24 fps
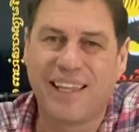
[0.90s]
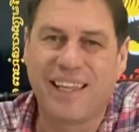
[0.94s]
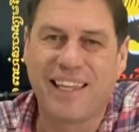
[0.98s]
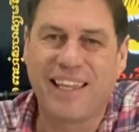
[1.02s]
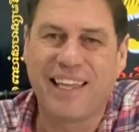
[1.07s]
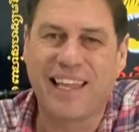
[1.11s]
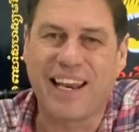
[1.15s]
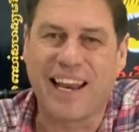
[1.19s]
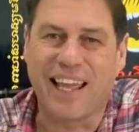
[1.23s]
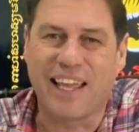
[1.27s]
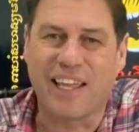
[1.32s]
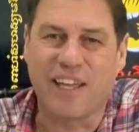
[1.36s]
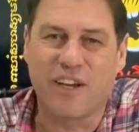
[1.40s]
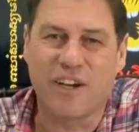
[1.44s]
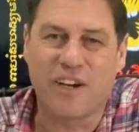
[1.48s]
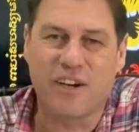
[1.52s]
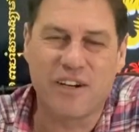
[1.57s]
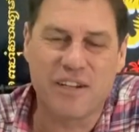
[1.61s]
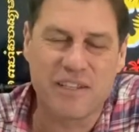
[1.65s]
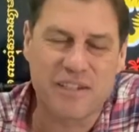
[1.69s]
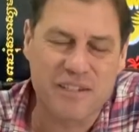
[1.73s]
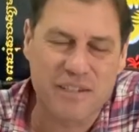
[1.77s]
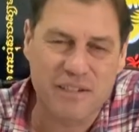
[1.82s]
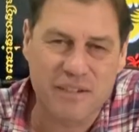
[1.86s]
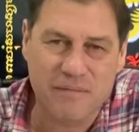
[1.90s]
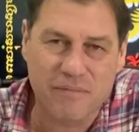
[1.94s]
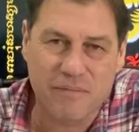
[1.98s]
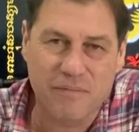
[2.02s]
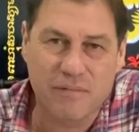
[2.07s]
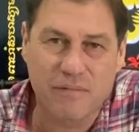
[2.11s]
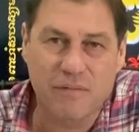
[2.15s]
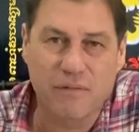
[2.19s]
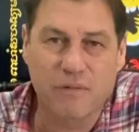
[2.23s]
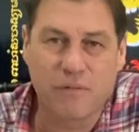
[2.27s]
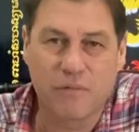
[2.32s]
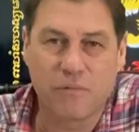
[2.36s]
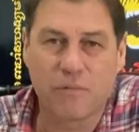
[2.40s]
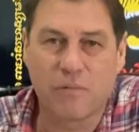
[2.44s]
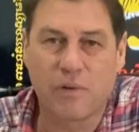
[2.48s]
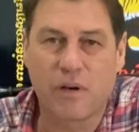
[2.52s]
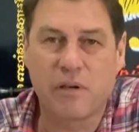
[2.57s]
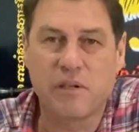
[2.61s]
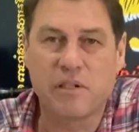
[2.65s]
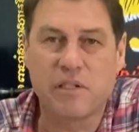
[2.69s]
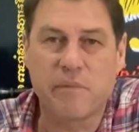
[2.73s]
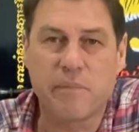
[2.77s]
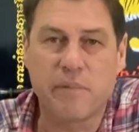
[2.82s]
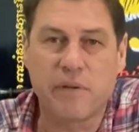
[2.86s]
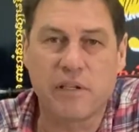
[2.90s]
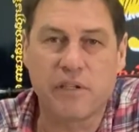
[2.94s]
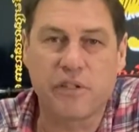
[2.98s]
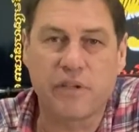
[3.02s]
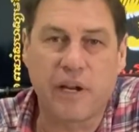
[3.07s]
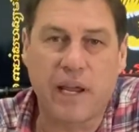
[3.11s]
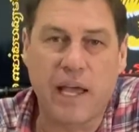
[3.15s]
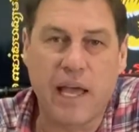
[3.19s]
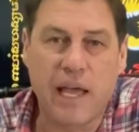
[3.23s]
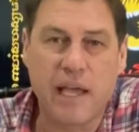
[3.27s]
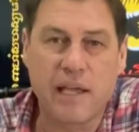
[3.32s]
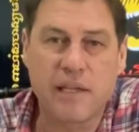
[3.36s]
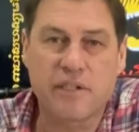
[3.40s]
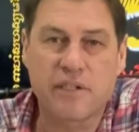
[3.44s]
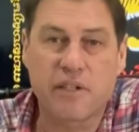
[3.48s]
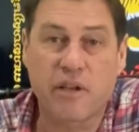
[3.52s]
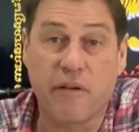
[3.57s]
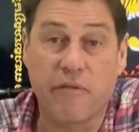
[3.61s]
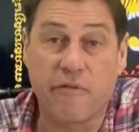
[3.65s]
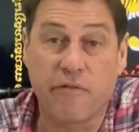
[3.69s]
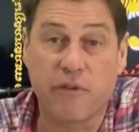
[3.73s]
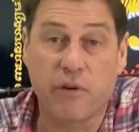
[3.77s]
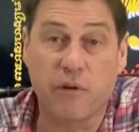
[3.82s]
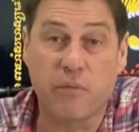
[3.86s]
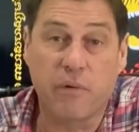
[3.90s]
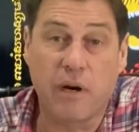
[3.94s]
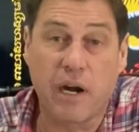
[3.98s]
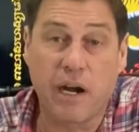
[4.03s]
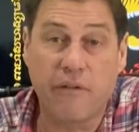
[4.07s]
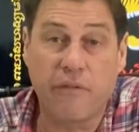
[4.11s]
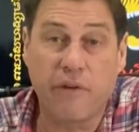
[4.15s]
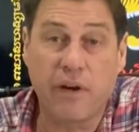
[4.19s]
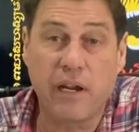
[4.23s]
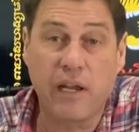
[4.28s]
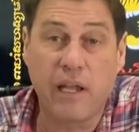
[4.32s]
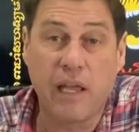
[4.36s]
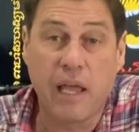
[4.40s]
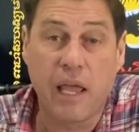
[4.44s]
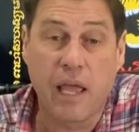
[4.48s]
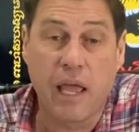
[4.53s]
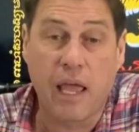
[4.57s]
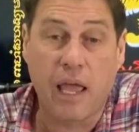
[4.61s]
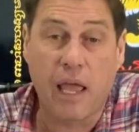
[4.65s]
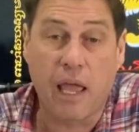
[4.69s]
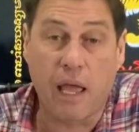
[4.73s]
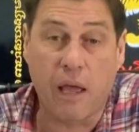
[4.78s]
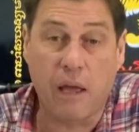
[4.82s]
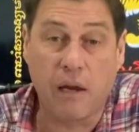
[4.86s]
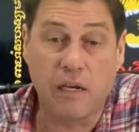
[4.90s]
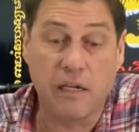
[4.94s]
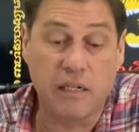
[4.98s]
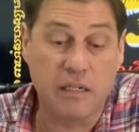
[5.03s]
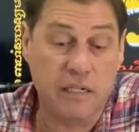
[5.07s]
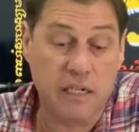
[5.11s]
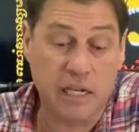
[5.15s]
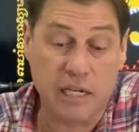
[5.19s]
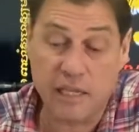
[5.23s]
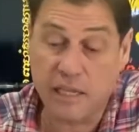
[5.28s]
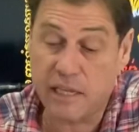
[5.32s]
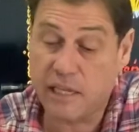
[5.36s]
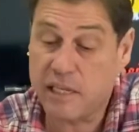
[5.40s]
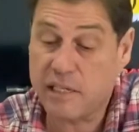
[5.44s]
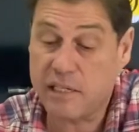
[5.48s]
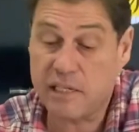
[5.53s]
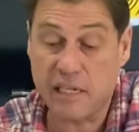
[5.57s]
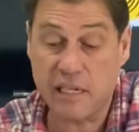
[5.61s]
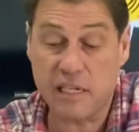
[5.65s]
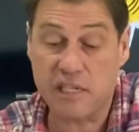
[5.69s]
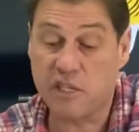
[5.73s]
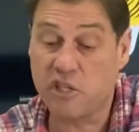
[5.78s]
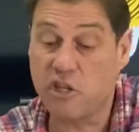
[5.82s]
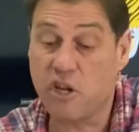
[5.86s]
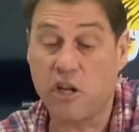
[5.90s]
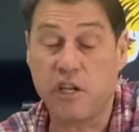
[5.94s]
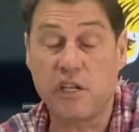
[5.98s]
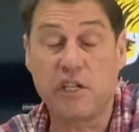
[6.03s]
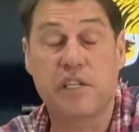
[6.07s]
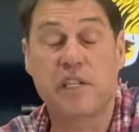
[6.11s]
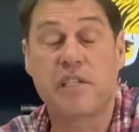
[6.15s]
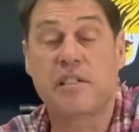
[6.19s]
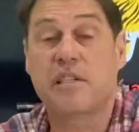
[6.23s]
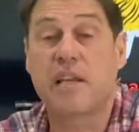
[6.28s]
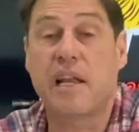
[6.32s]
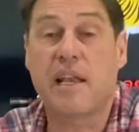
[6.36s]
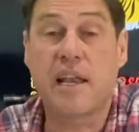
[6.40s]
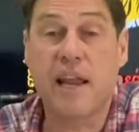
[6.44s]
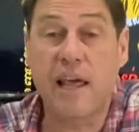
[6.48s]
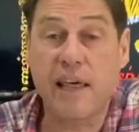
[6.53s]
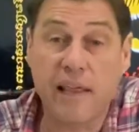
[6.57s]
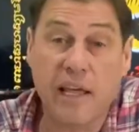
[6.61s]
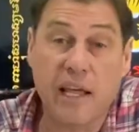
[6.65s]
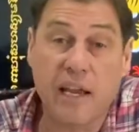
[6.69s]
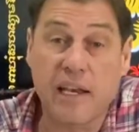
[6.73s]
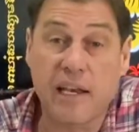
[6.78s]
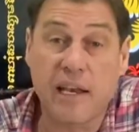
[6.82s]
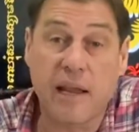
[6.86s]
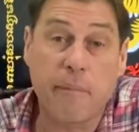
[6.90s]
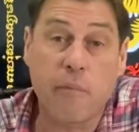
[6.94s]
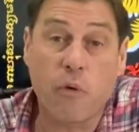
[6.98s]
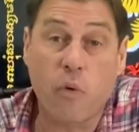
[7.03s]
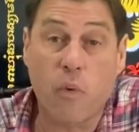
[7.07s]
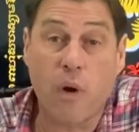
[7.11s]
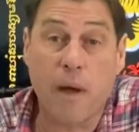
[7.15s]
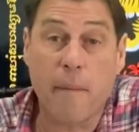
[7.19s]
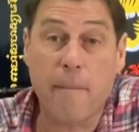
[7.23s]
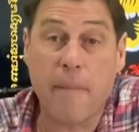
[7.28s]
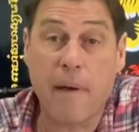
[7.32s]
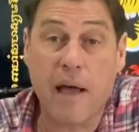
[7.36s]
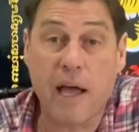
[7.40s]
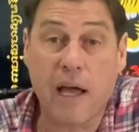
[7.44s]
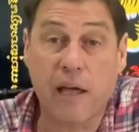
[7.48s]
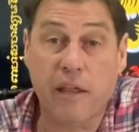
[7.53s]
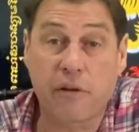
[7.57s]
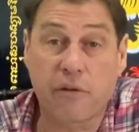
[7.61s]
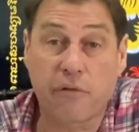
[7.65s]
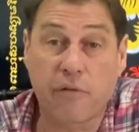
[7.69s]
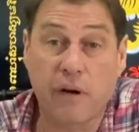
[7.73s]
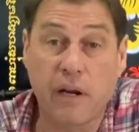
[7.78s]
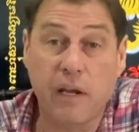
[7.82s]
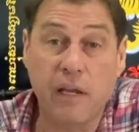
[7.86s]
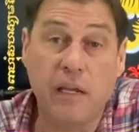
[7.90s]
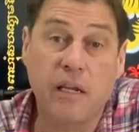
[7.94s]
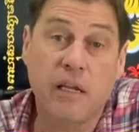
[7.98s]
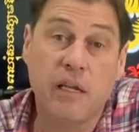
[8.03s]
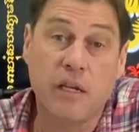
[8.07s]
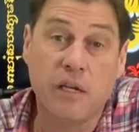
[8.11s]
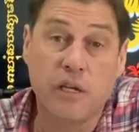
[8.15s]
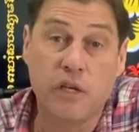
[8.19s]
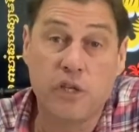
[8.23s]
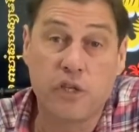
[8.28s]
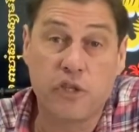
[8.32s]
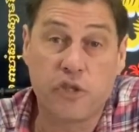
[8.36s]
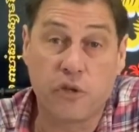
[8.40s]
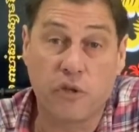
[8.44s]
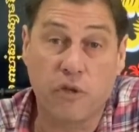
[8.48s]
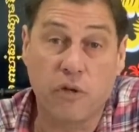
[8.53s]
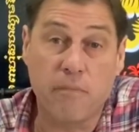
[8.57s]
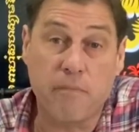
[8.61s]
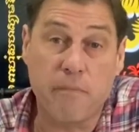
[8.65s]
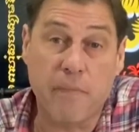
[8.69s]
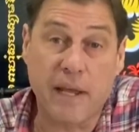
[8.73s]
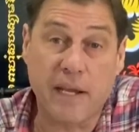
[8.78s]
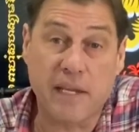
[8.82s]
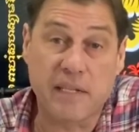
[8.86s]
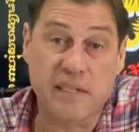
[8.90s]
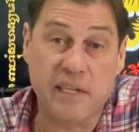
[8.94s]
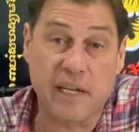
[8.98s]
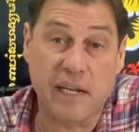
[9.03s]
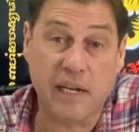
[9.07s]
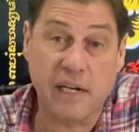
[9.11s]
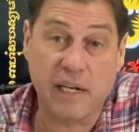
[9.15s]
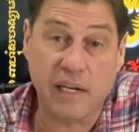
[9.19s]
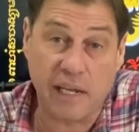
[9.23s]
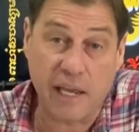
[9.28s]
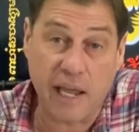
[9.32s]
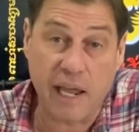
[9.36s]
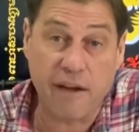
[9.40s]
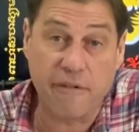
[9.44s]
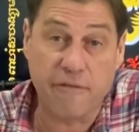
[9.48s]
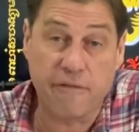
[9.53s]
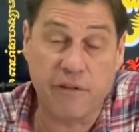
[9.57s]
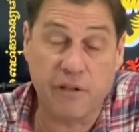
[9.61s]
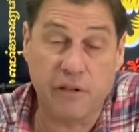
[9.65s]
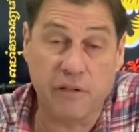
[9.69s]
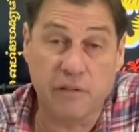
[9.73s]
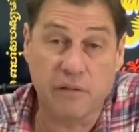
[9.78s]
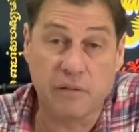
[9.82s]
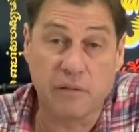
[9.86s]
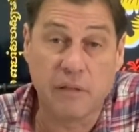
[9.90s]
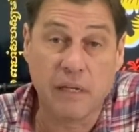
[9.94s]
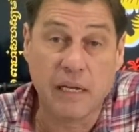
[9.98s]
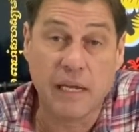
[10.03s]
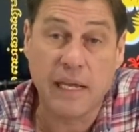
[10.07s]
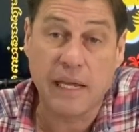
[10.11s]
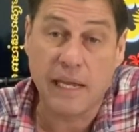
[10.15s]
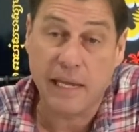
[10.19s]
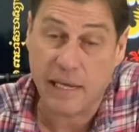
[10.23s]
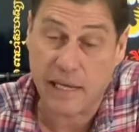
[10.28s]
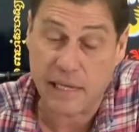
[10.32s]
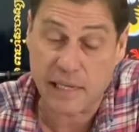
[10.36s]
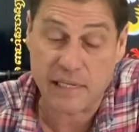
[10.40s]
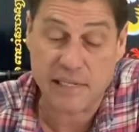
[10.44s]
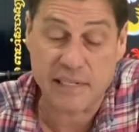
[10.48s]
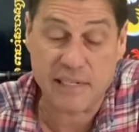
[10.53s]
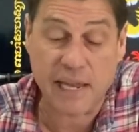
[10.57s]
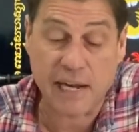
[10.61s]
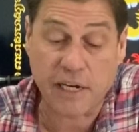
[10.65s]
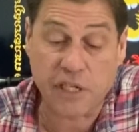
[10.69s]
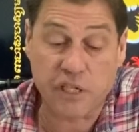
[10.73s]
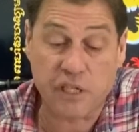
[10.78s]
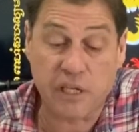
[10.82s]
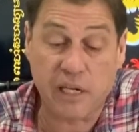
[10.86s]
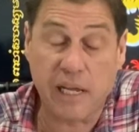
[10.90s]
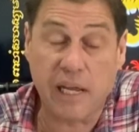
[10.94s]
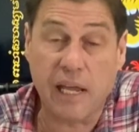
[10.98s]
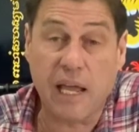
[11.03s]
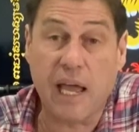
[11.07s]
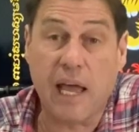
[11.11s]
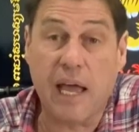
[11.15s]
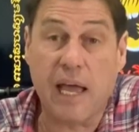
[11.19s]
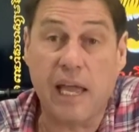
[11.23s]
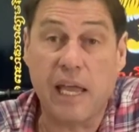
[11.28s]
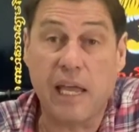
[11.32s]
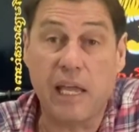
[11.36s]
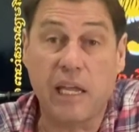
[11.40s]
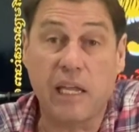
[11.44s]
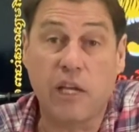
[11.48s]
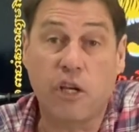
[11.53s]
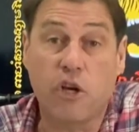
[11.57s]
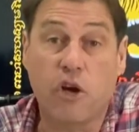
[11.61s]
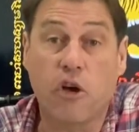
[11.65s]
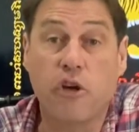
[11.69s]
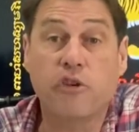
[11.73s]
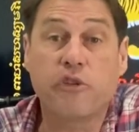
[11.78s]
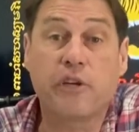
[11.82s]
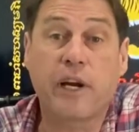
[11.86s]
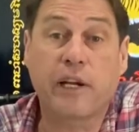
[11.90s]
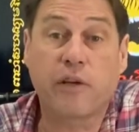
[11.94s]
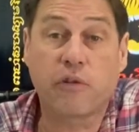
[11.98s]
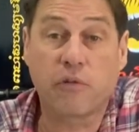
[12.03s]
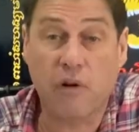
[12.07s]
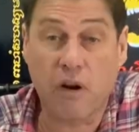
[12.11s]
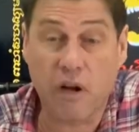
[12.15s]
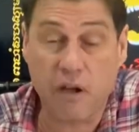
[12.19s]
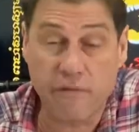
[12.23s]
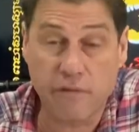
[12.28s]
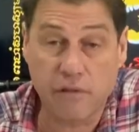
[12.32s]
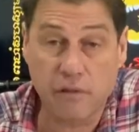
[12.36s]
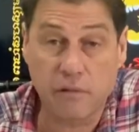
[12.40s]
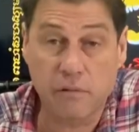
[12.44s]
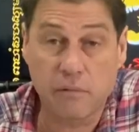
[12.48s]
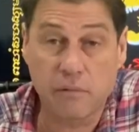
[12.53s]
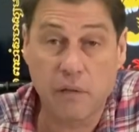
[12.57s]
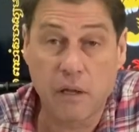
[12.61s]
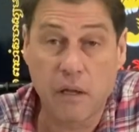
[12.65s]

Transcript: G'day guys, welcome to Military Arts. I'm Phil Bravery, and this is not just another number 1 Mark III short magazine Lee Enfield. It's actually a contract rifle